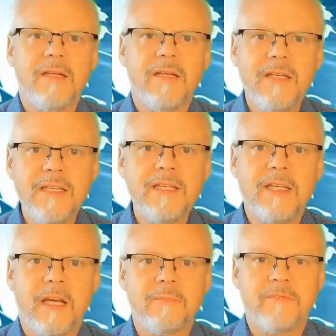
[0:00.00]

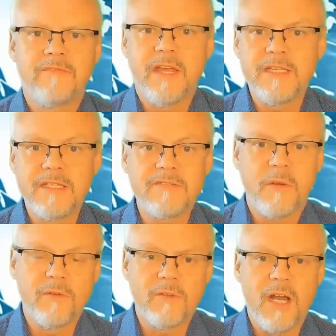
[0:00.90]
India, facing
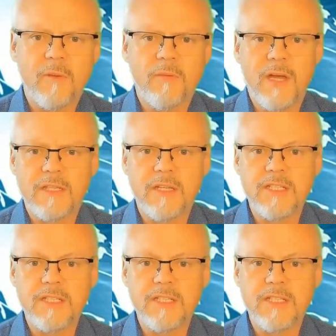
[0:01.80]
several climate-related